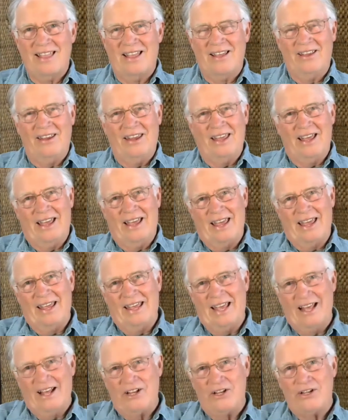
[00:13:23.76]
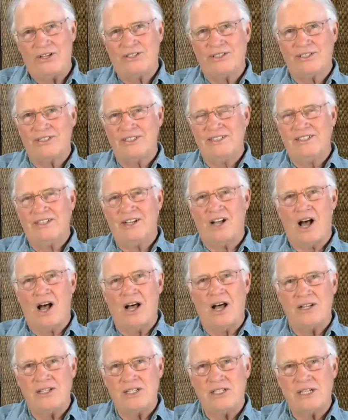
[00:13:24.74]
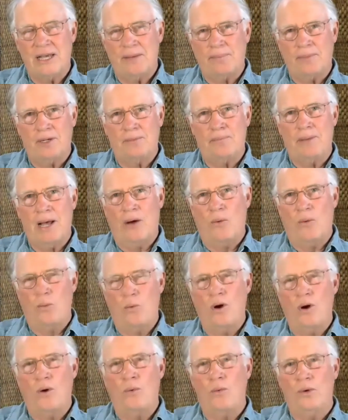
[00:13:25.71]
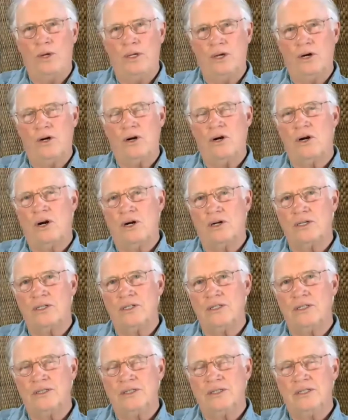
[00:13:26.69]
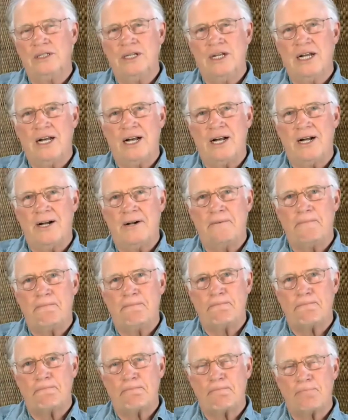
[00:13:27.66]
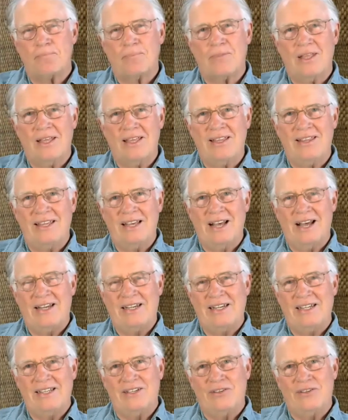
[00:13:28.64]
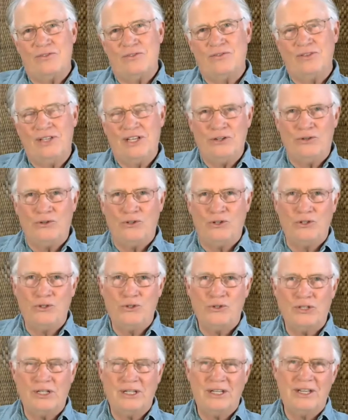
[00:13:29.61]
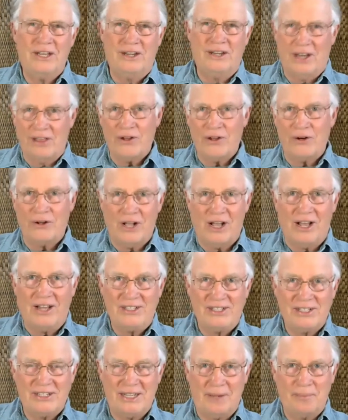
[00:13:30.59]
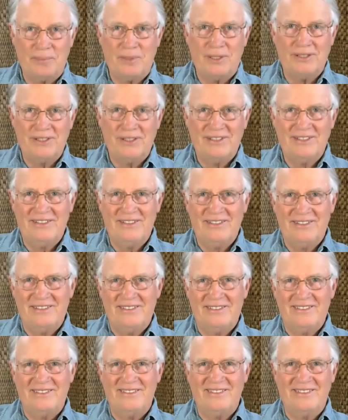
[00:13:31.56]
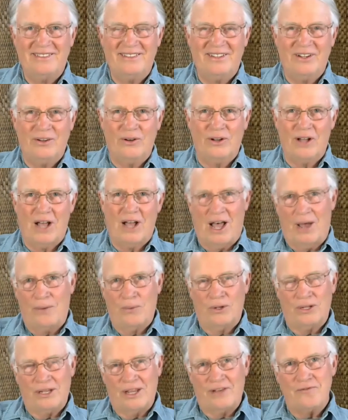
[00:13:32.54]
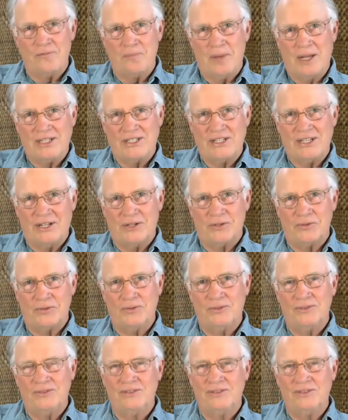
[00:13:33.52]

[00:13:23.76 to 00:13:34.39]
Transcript: a held concept about what we are, um, the idea of introducing another concept, I will love myself.